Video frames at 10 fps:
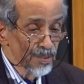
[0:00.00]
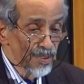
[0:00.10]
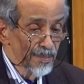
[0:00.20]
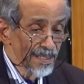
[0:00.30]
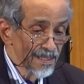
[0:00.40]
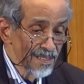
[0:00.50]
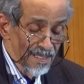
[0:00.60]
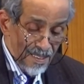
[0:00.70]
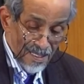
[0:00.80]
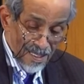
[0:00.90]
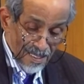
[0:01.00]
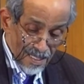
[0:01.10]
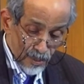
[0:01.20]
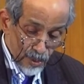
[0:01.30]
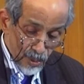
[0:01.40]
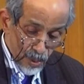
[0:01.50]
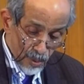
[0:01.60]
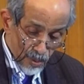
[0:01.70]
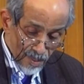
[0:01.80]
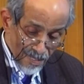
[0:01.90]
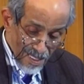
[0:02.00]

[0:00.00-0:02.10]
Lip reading: from it, there was no truth.